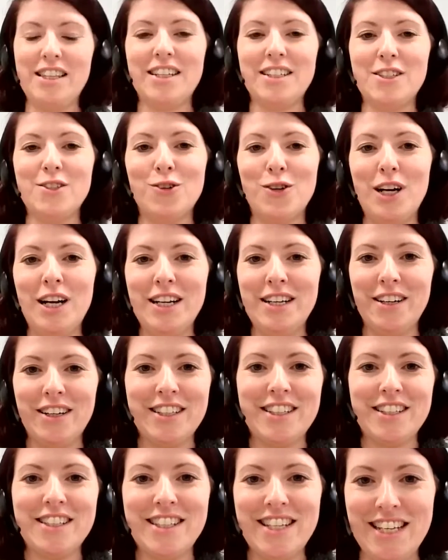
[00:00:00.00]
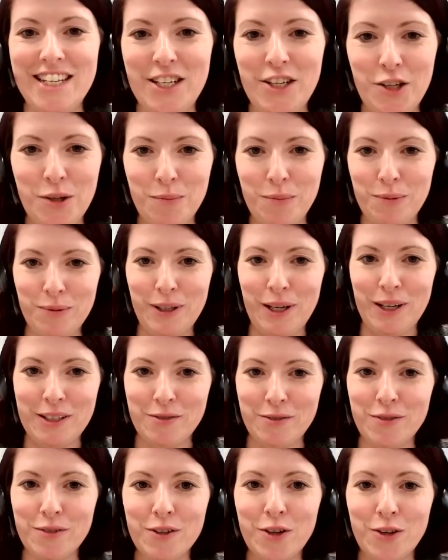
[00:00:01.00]
Thanks, Laura. And I can see Anoop kind
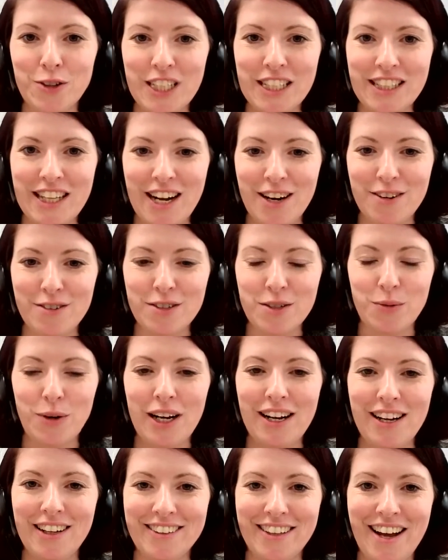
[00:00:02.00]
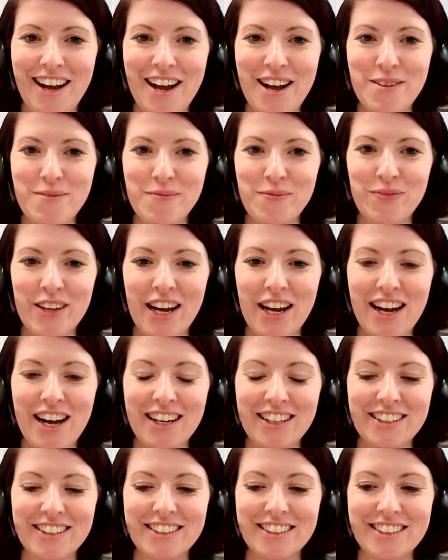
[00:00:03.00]
of nodding there as well.
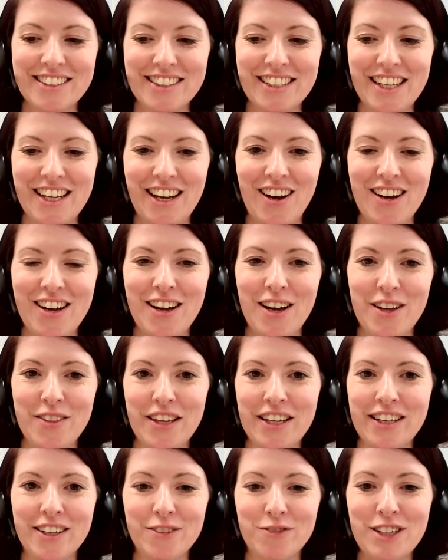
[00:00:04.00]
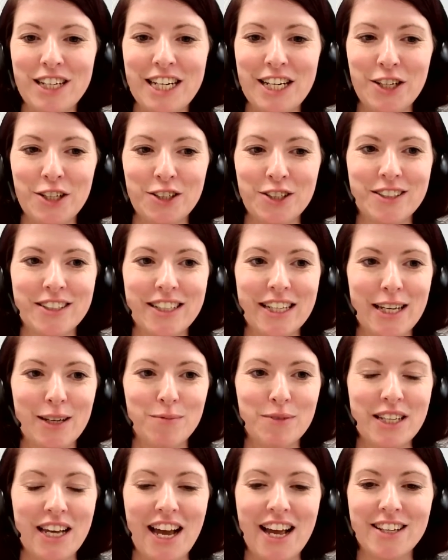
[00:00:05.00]
And I think a really good
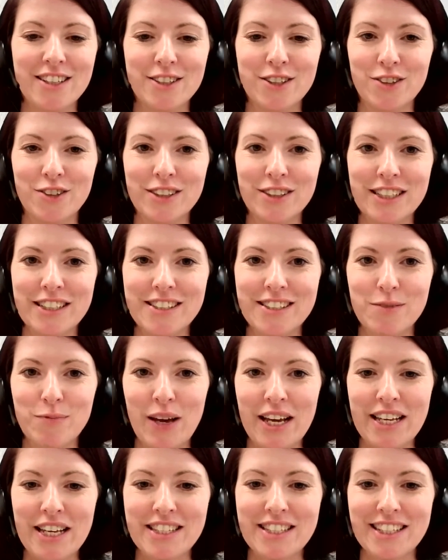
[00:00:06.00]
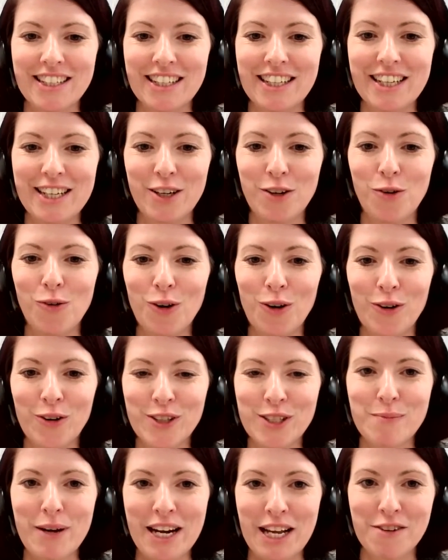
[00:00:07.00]
tip to end on is basically call on
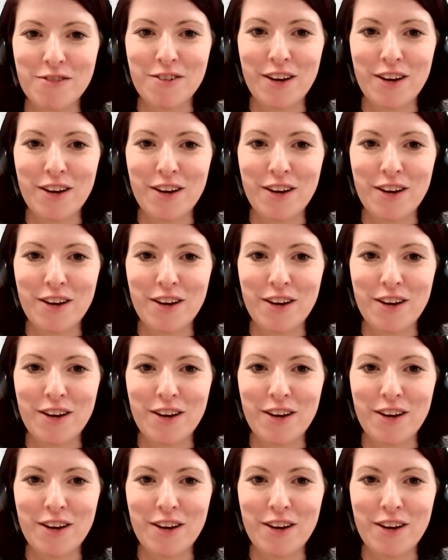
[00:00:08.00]
as many